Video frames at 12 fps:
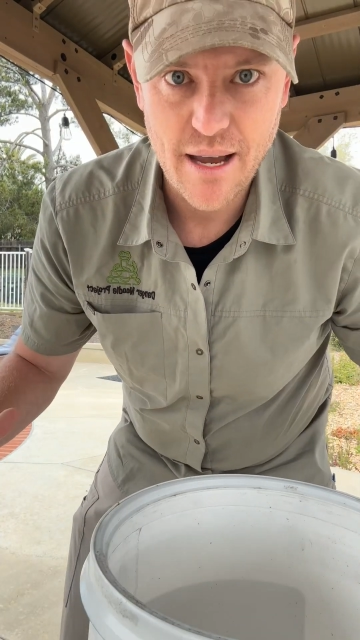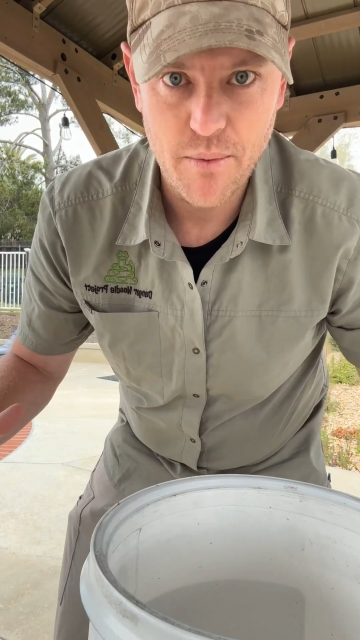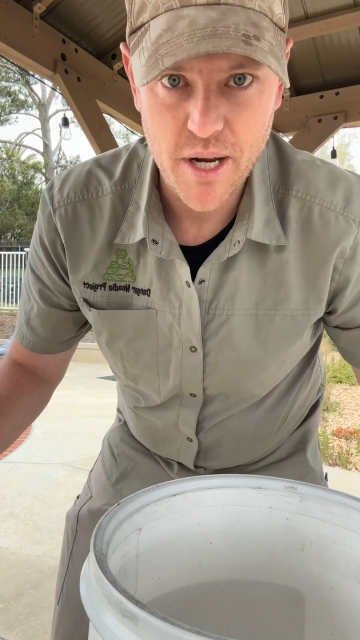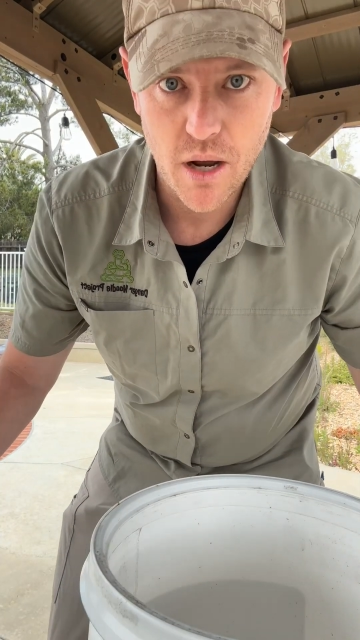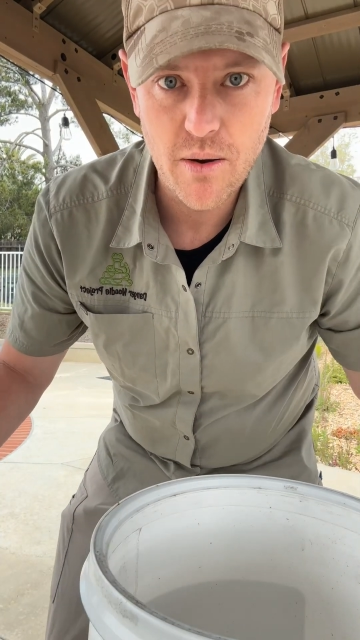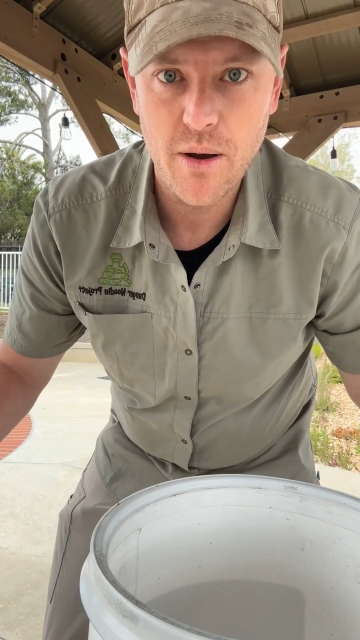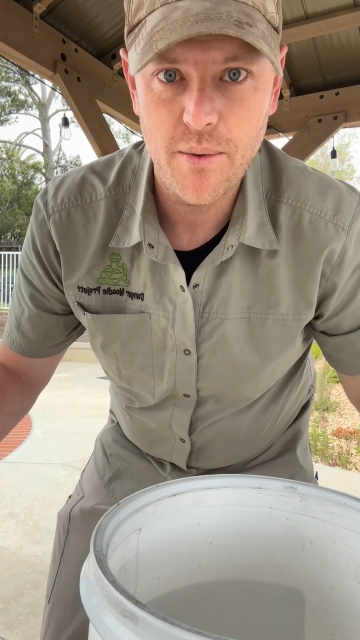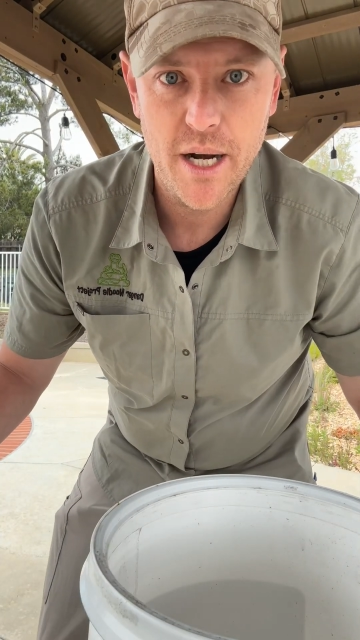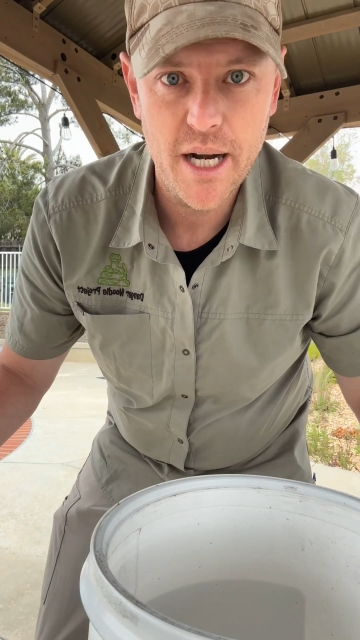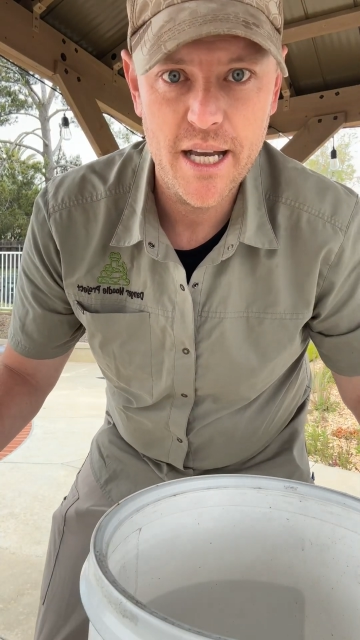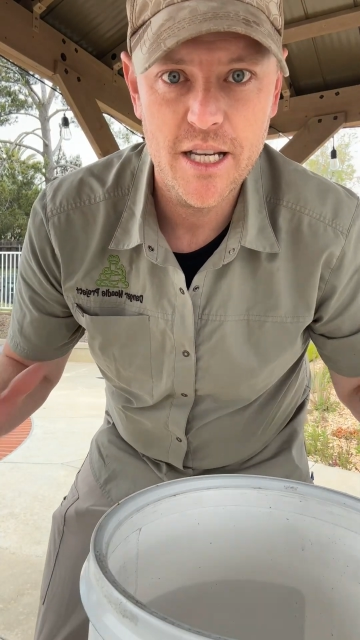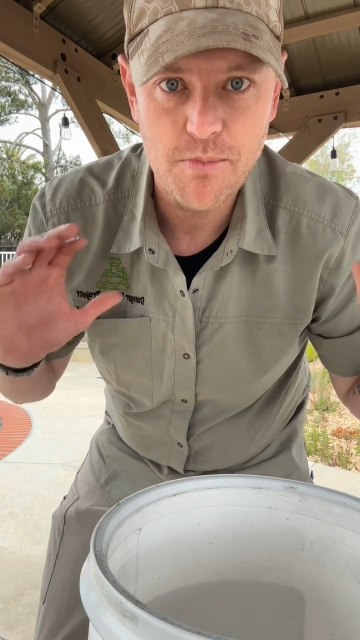and we don't know what
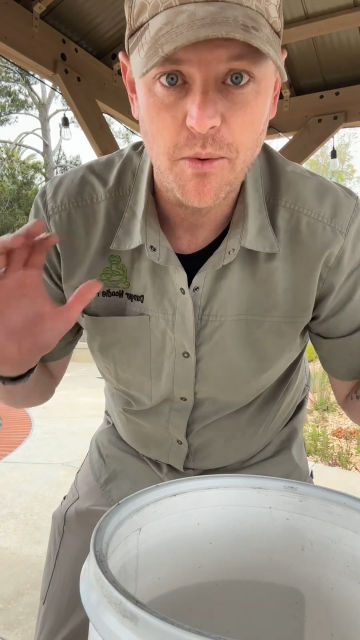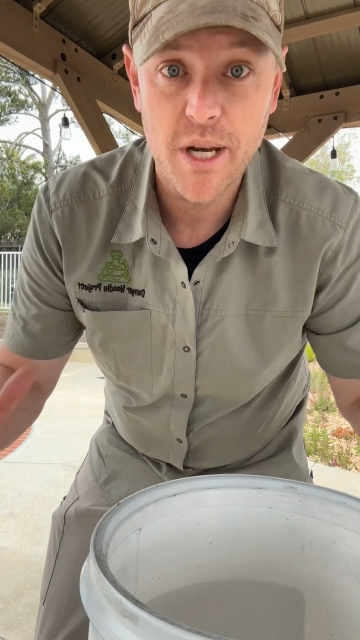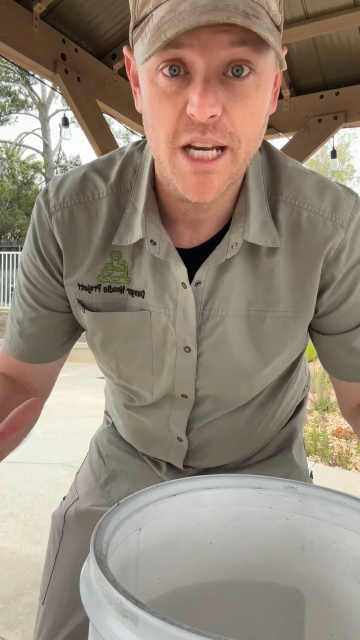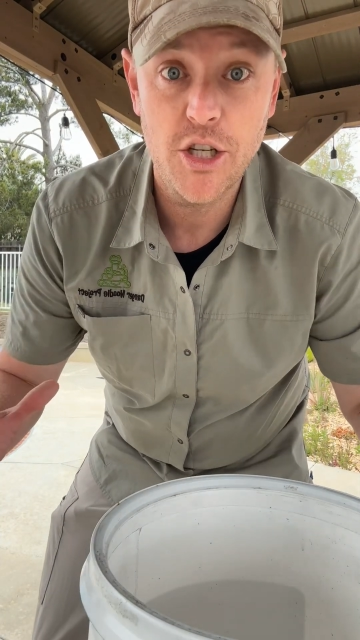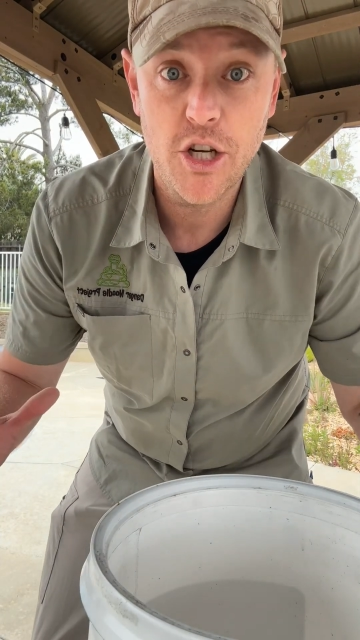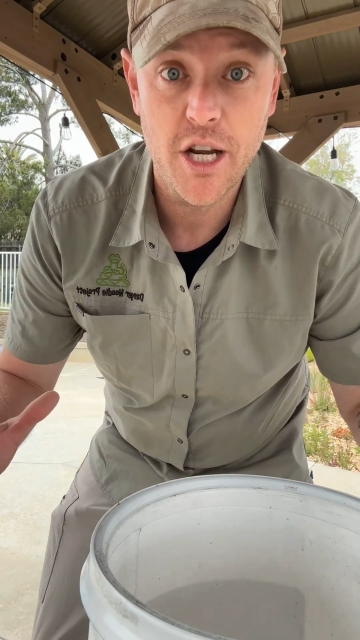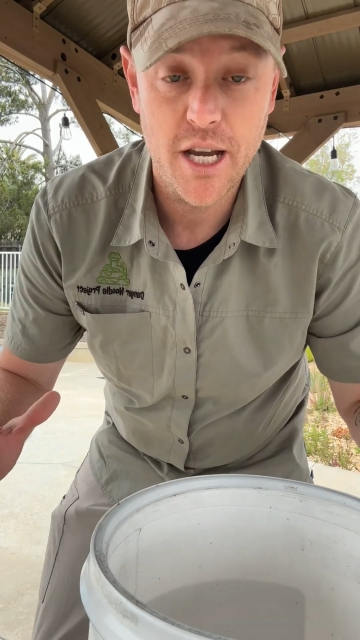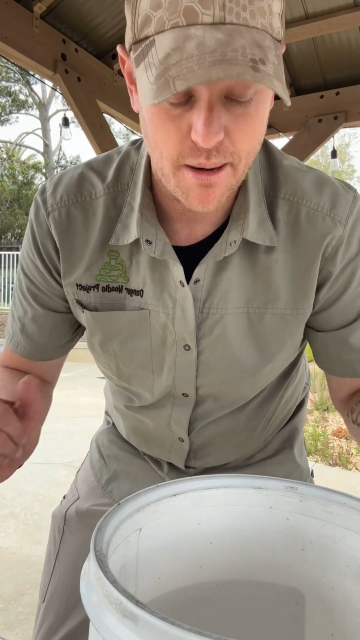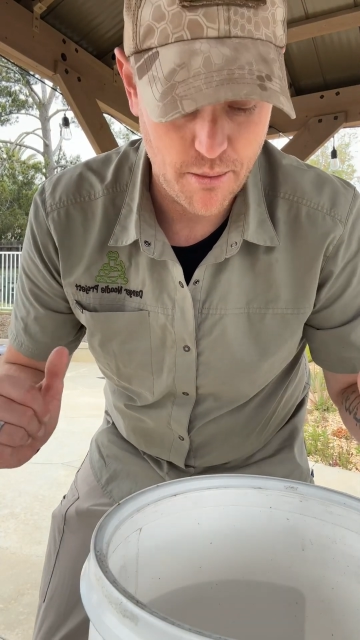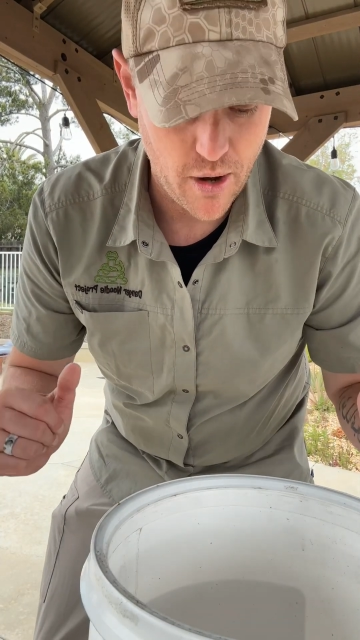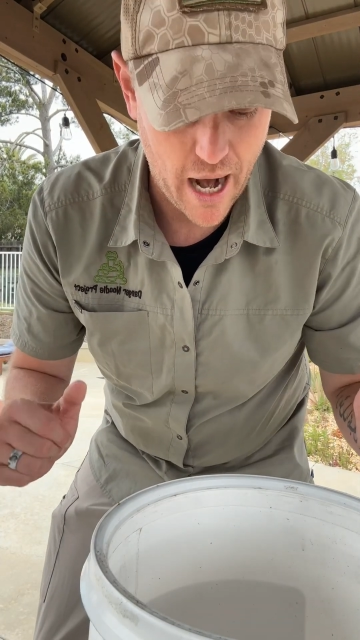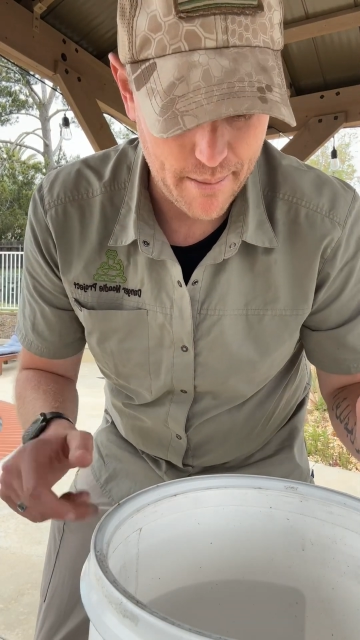it is, but we need you to
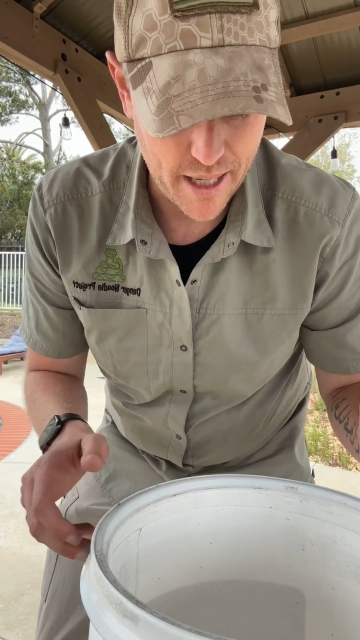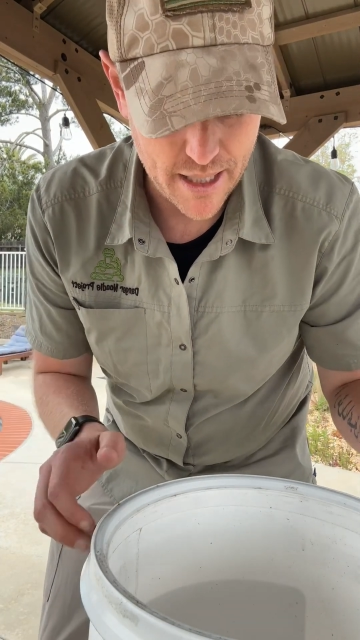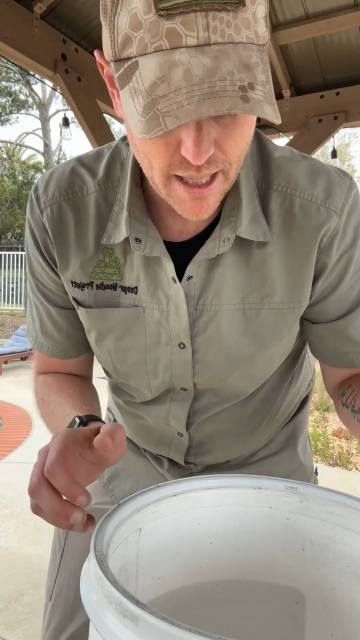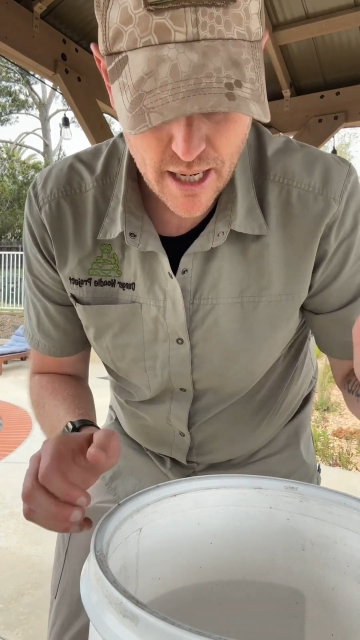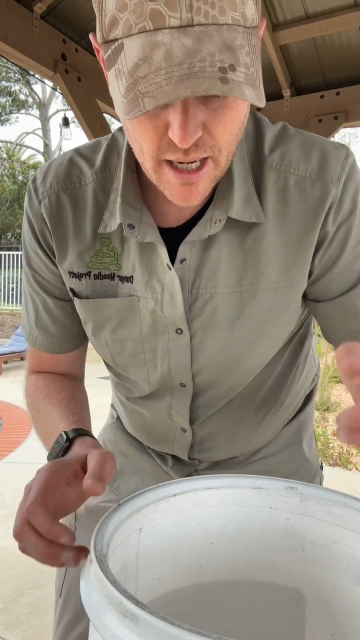come grab it.